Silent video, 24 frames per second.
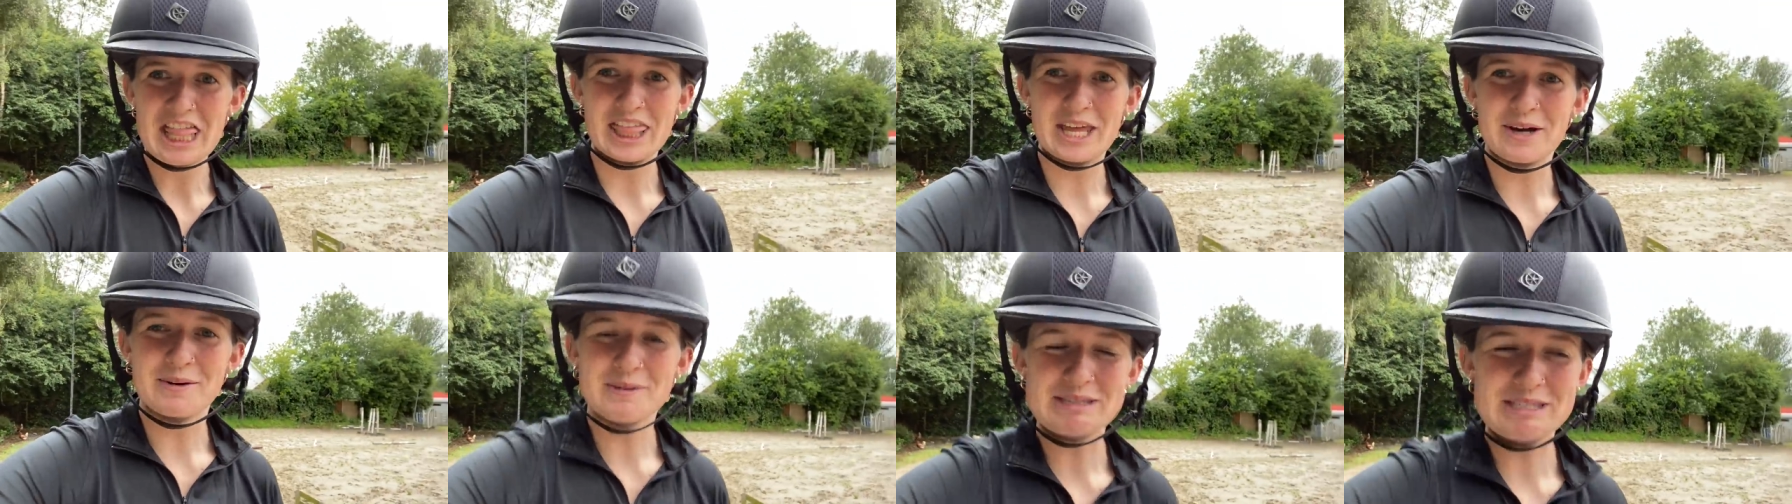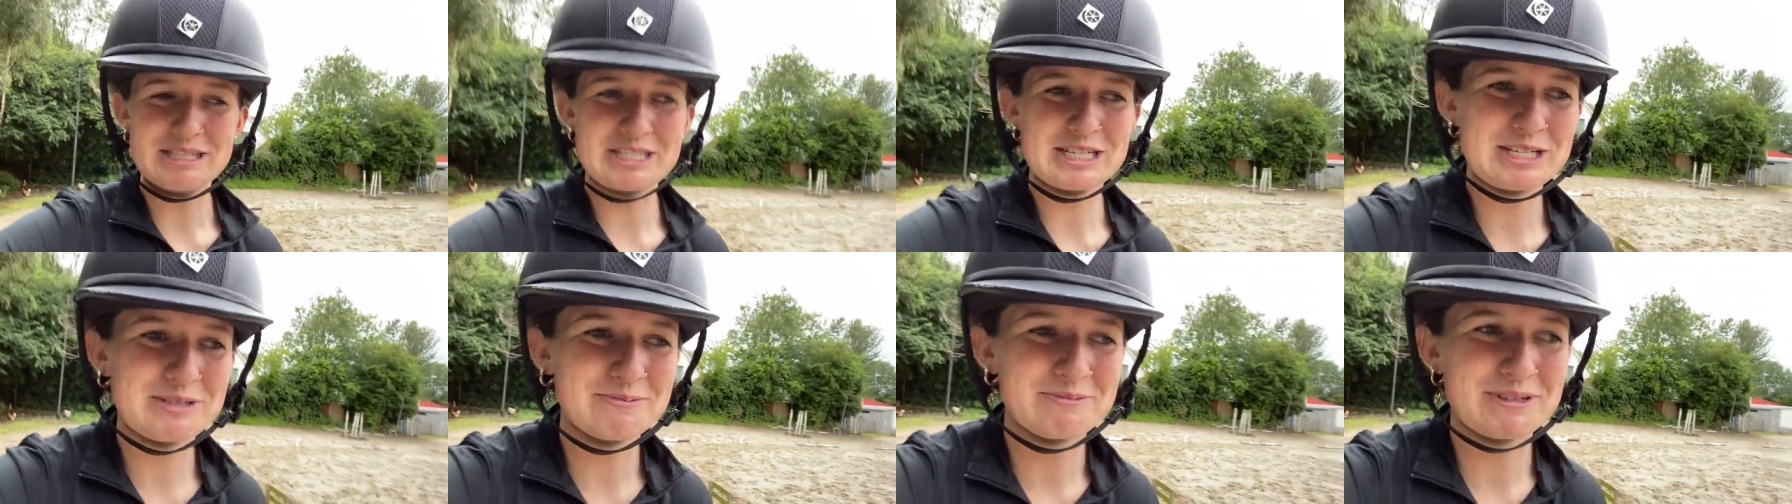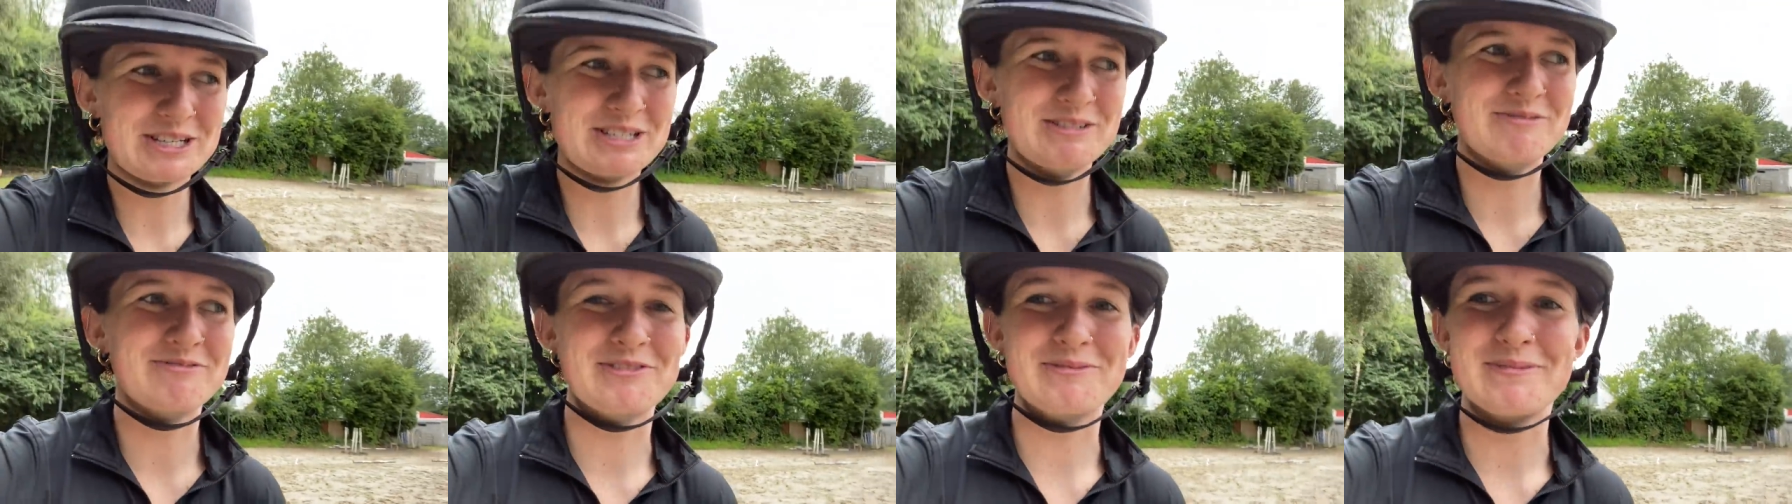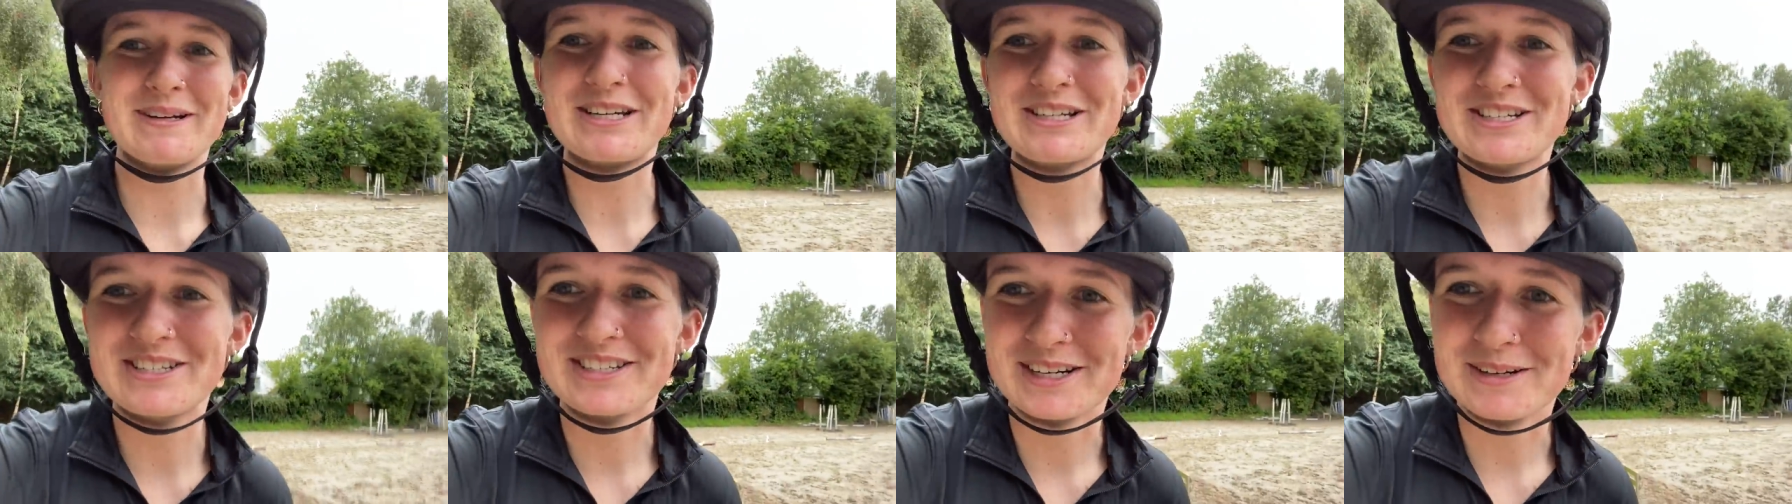That was too much
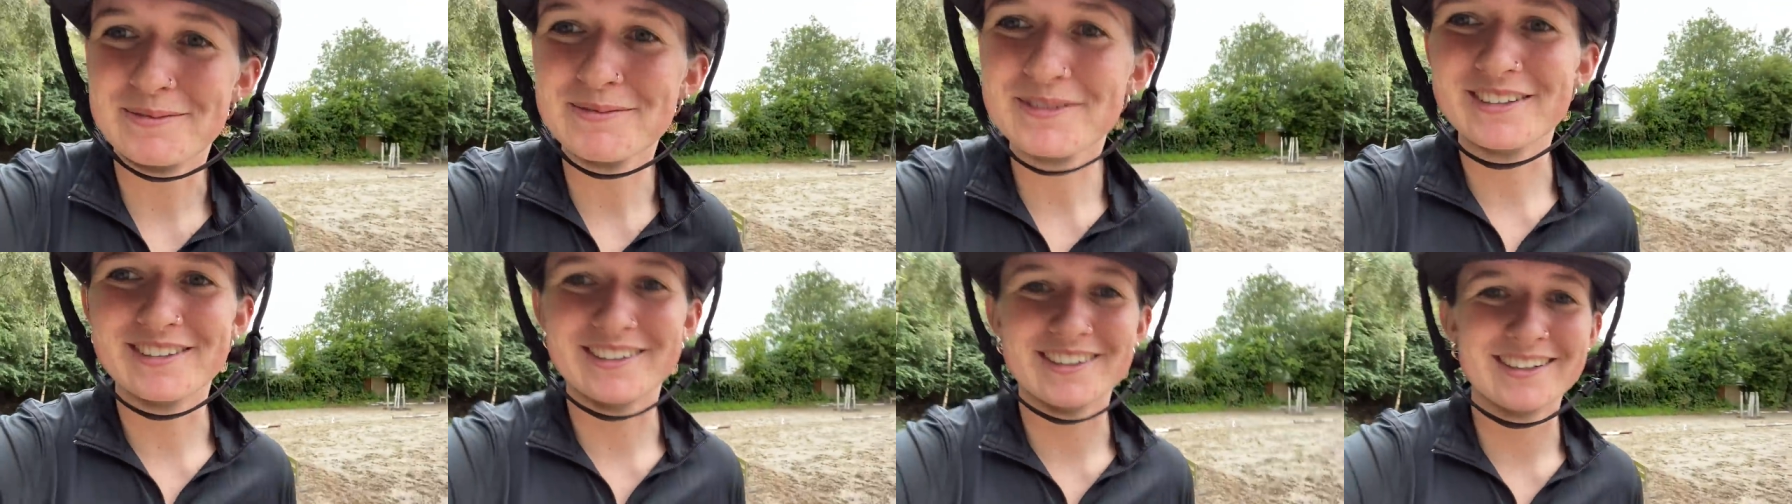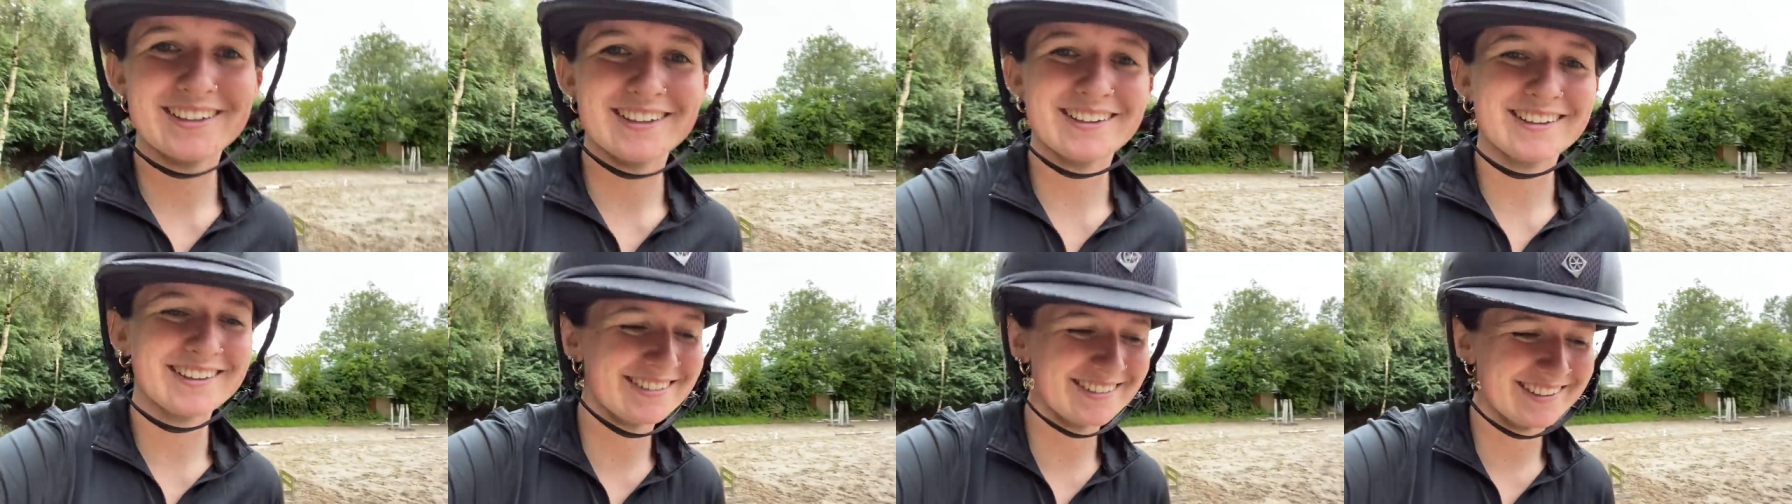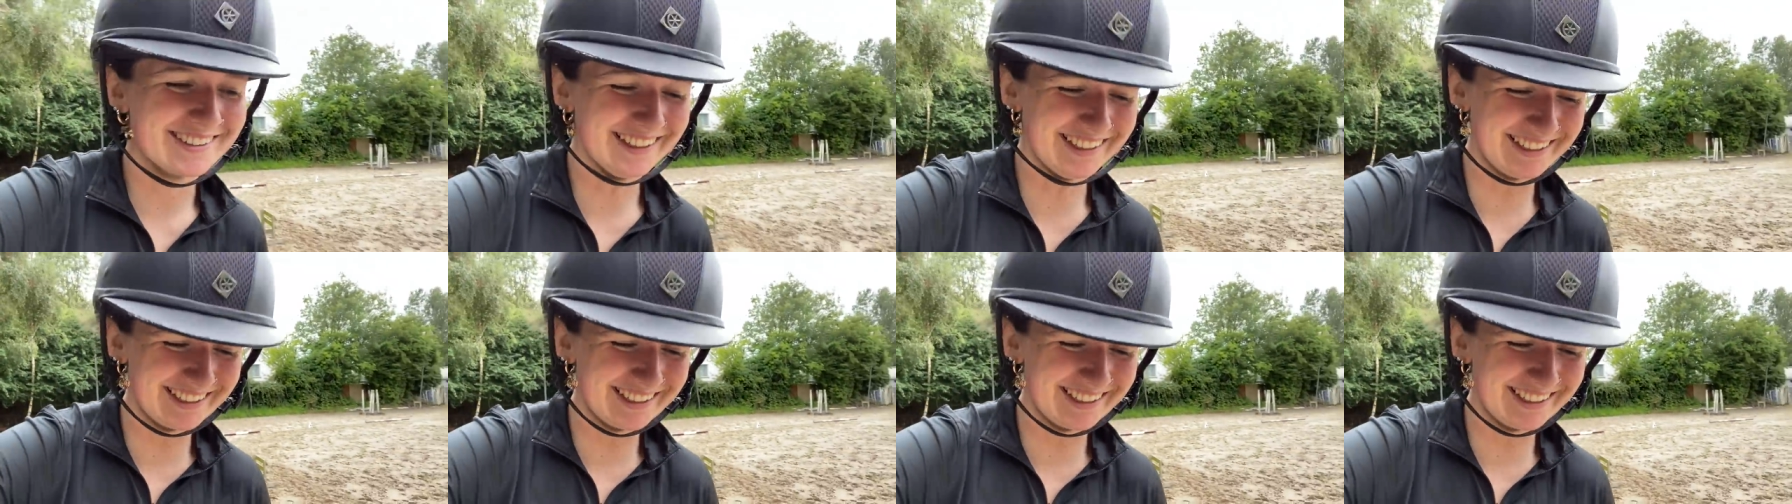information. I'm sorry, guys.